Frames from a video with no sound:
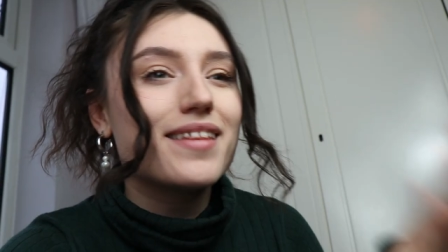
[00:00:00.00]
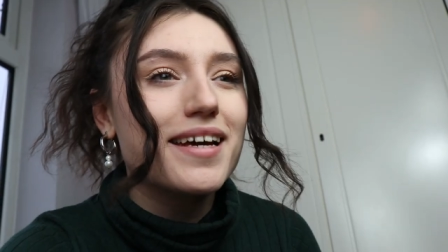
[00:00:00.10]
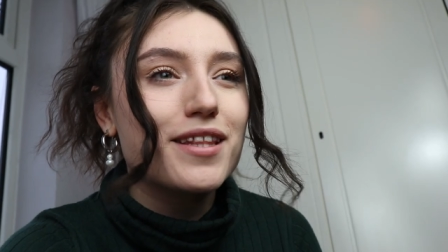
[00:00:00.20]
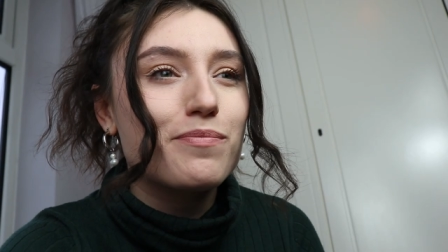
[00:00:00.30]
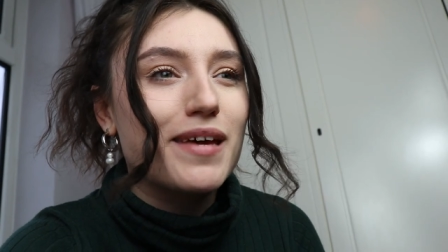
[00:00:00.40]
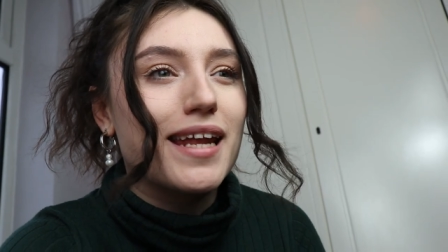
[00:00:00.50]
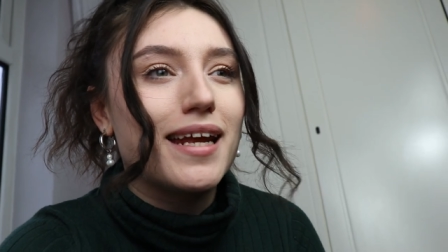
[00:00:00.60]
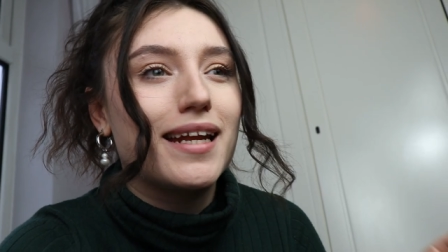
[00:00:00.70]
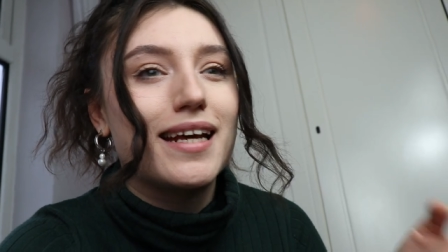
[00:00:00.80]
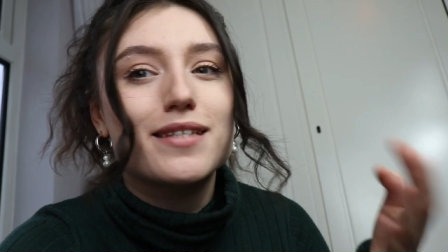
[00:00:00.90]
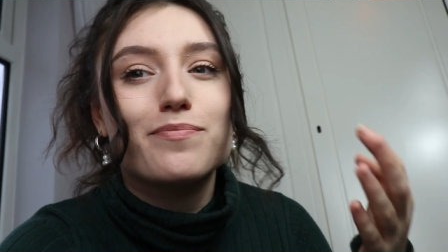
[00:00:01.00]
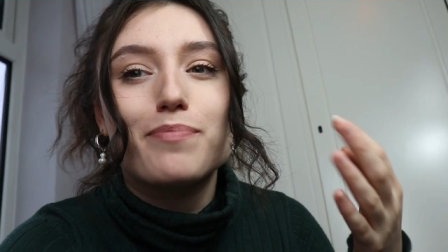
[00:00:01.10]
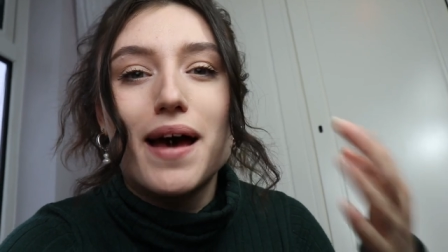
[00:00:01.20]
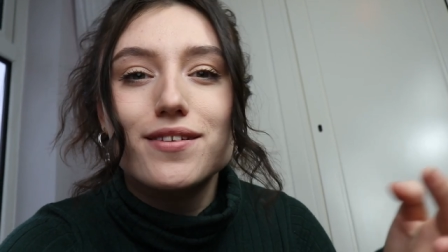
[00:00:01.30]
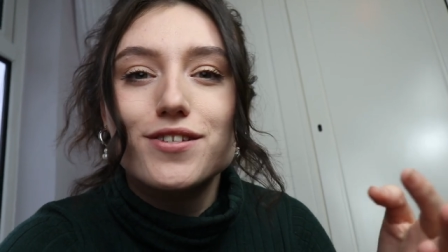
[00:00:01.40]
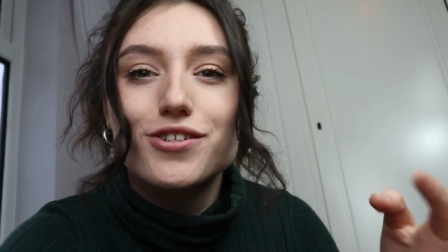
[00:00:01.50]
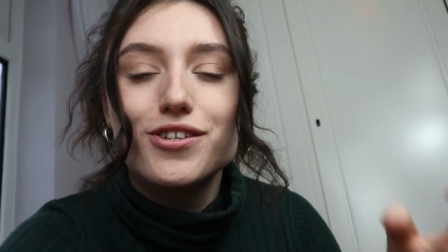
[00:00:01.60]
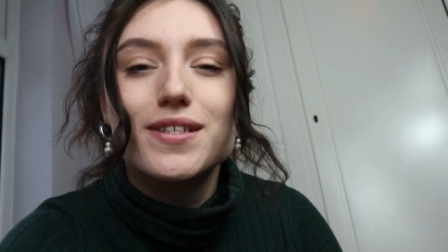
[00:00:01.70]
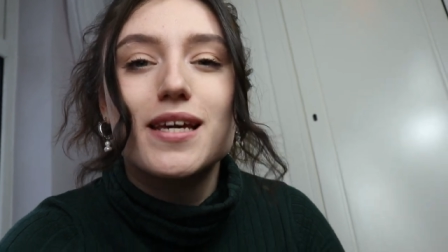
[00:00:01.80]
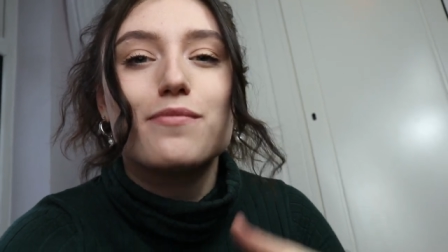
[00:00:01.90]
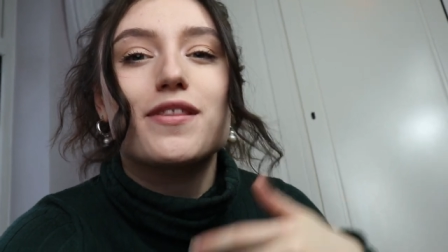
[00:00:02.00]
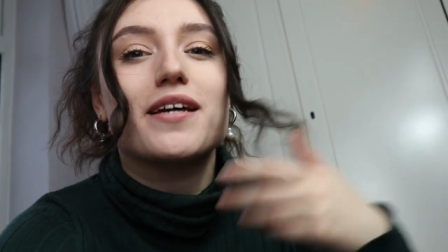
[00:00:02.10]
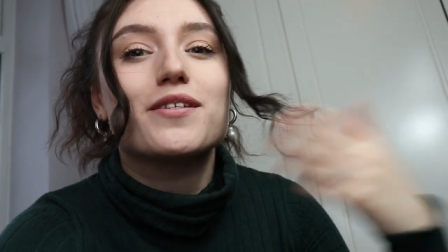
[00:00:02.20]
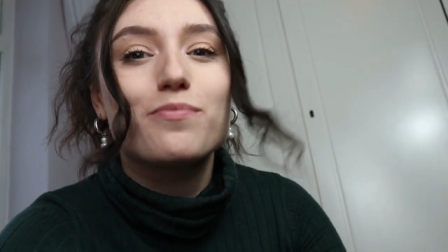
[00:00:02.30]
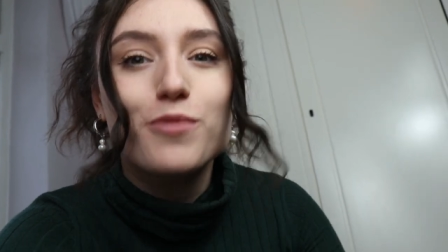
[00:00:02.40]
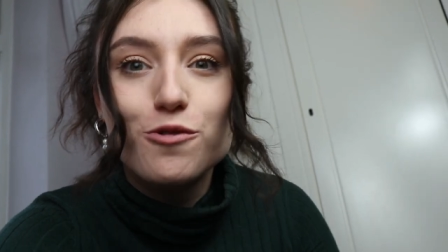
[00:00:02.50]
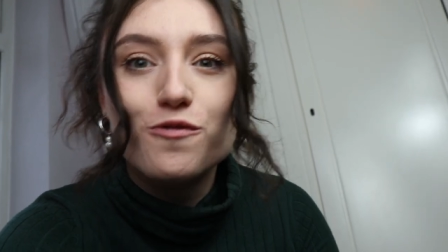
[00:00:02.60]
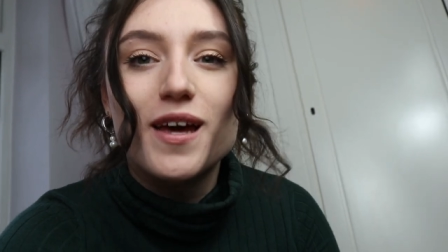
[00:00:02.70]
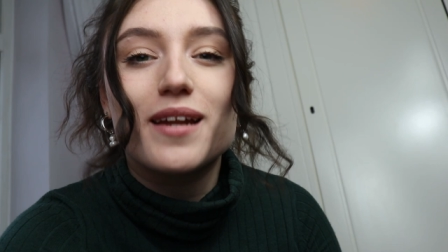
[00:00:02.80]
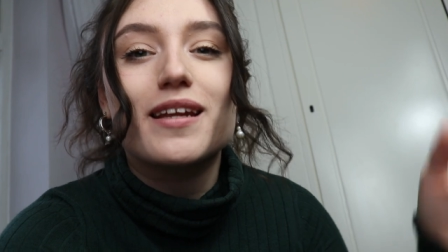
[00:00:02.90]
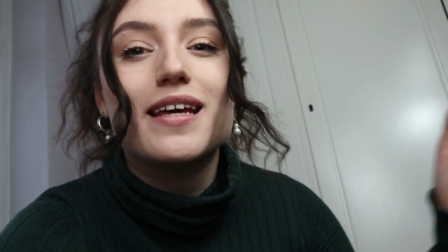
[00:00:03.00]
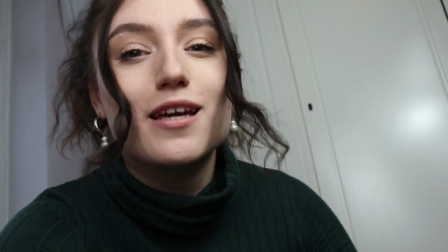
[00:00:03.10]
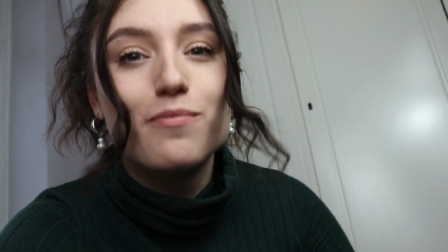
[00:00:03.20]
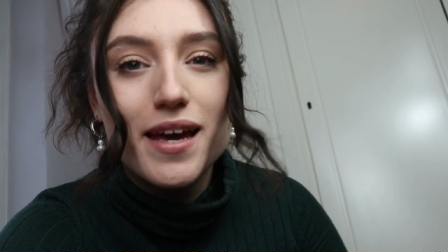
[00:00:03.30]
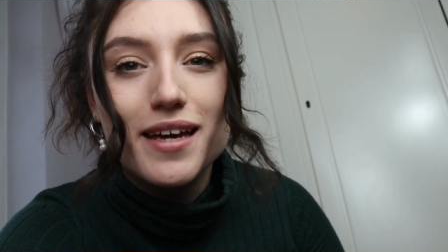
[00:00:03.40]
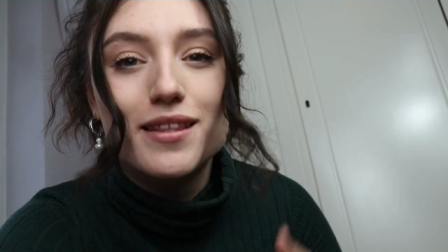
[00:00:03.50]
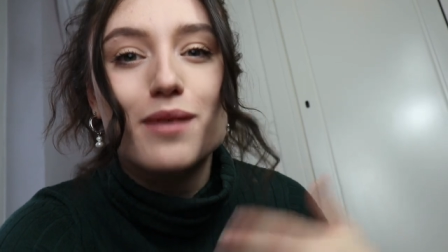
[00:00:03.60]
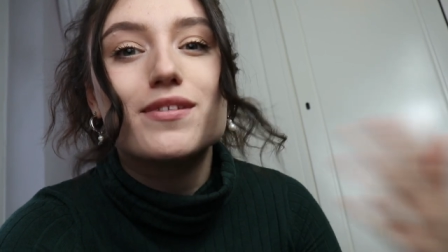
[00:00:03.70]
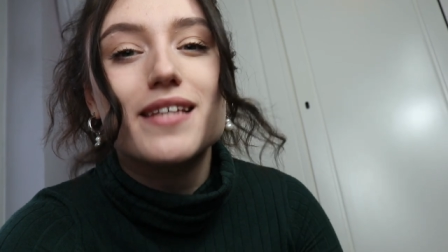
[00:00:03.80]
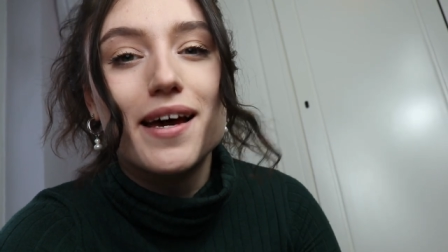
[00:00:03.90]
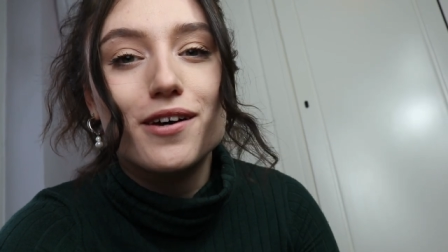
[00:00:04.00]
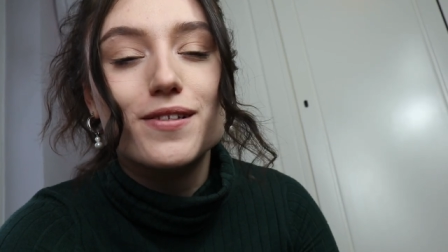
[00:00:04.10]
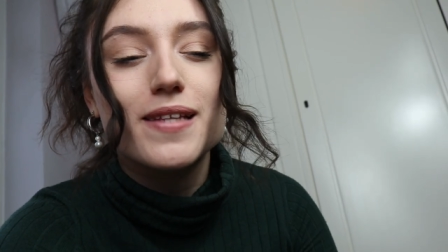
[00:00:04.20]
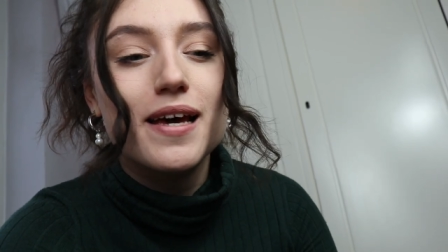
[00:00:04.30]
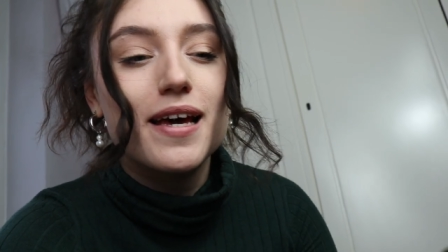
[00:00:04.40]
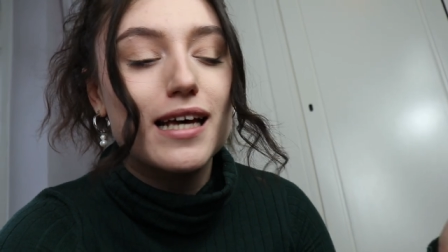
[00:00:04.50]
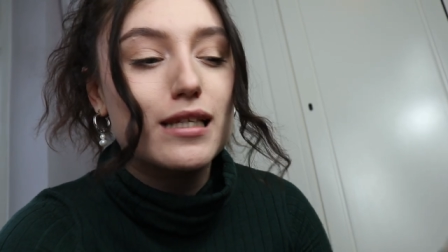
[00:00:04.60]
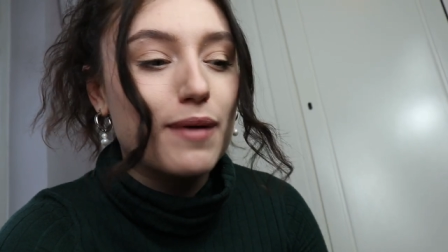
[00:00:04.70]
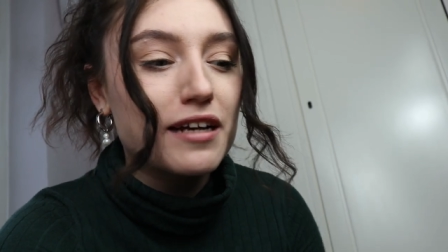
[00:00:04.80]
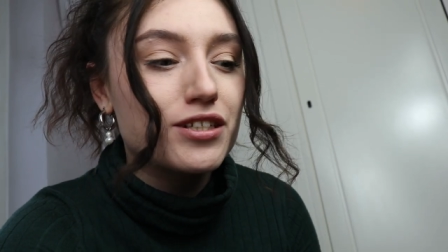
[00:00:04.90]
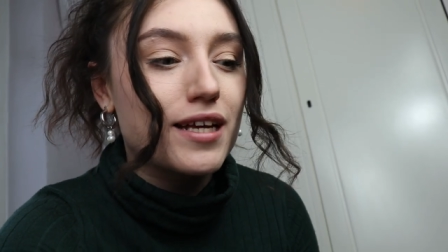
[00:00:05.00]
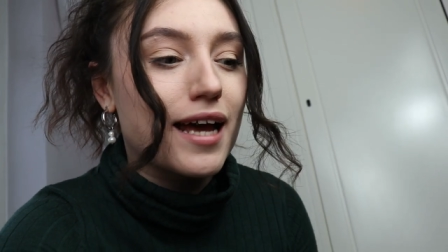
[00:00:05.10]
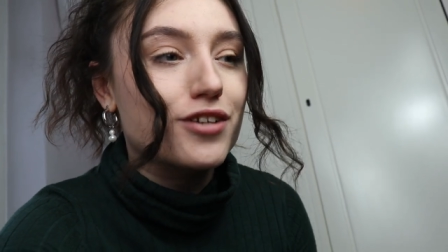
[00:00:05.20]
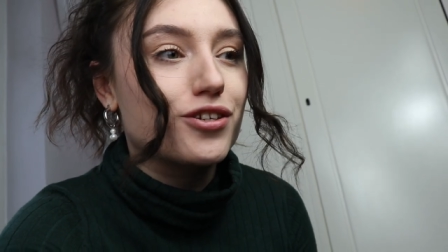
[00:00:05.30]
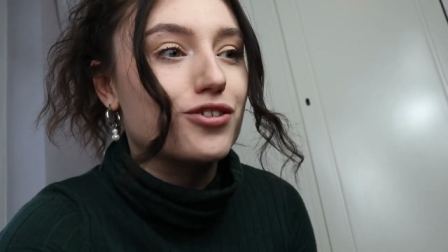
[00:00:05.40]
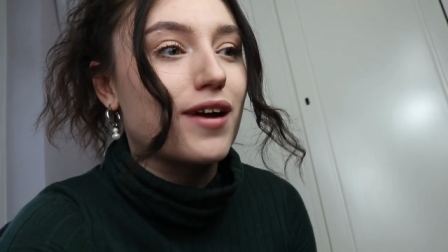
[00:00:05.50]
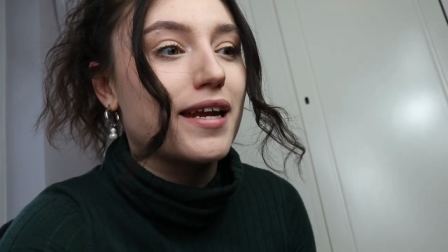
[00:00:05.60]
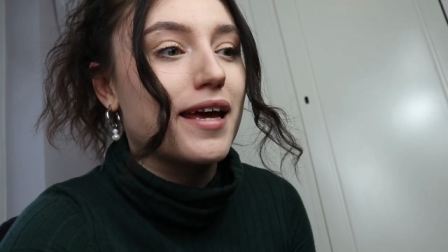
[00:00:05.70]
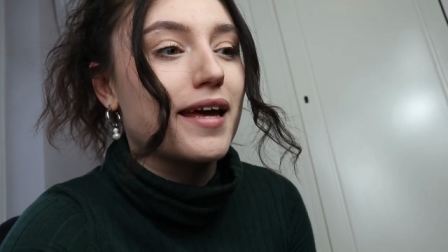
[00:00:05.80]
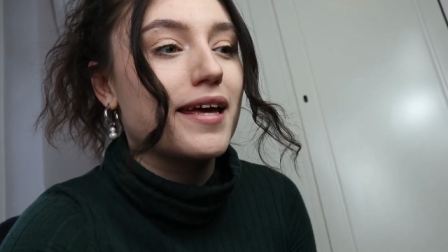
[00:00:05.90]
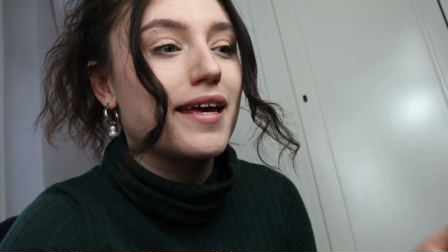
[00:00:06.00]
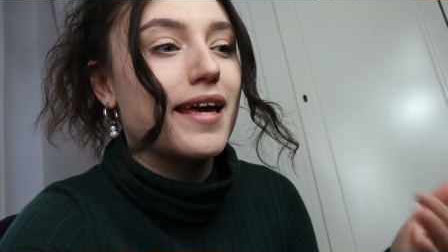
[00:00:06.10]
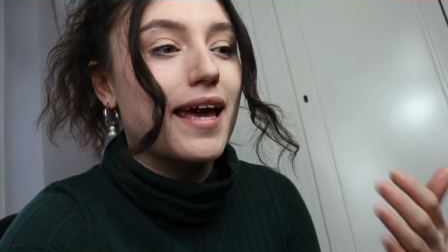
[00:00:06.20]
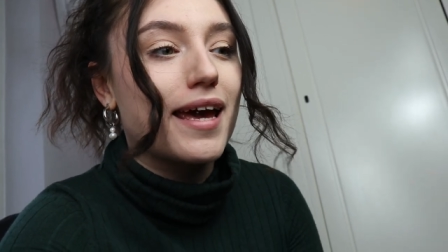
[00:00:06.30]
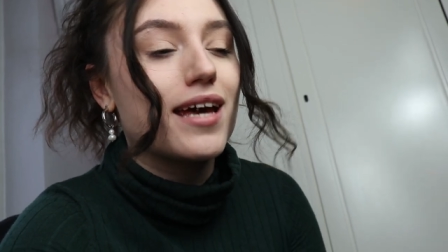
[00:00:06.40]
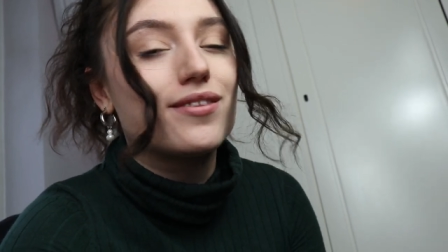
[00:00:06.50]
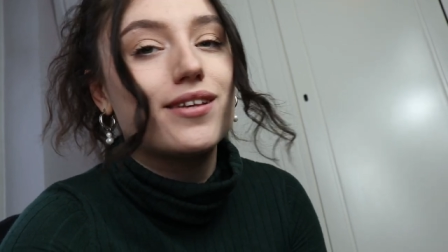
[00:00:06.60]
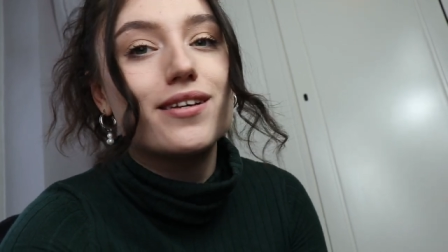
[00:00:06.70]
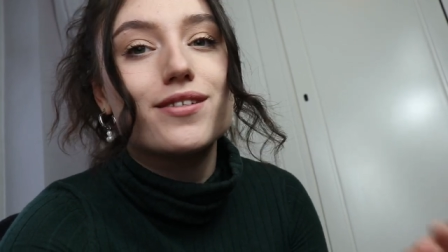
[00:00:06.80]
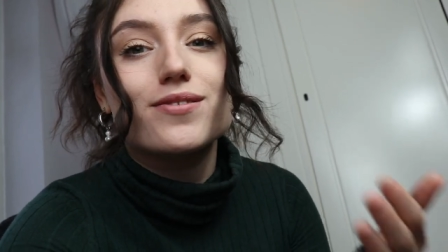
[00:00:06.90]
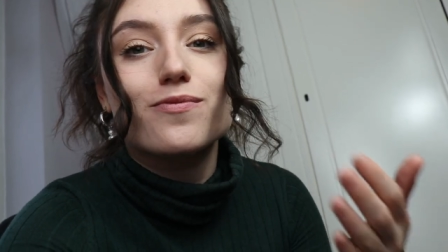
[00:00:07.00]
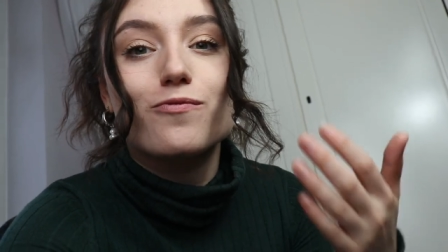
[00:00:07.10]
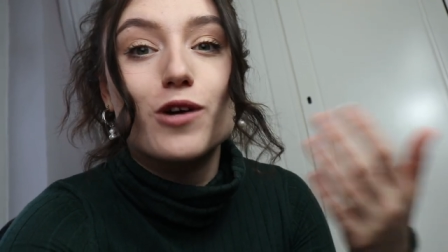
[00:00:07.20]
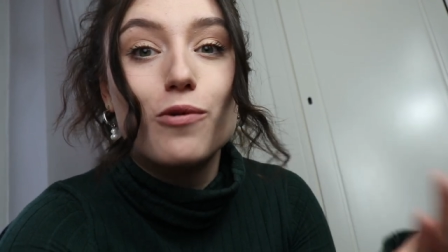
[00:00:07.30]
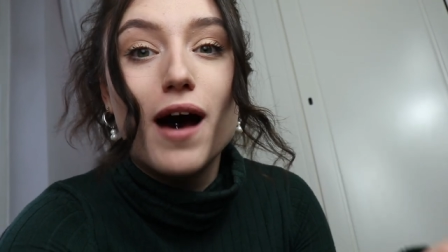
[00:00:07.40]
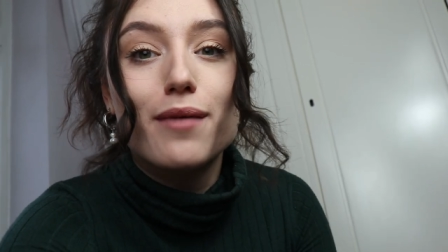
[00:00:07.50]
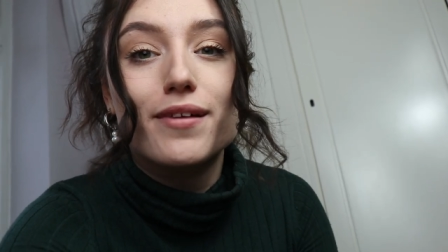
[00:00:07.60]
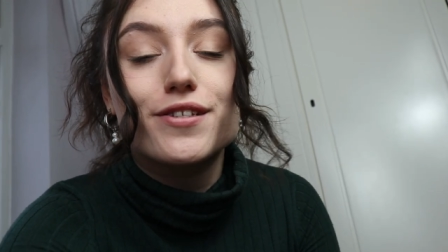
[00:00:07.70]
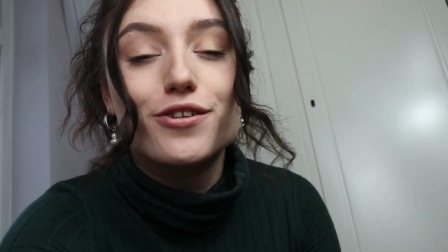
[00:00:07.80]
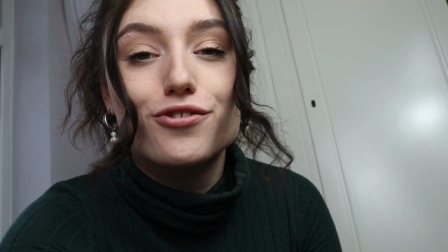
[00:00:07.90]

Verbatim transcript: I think at the beginning, it's best to just keep things moving, keep making them sales, especially as you're trying to hit these requirements.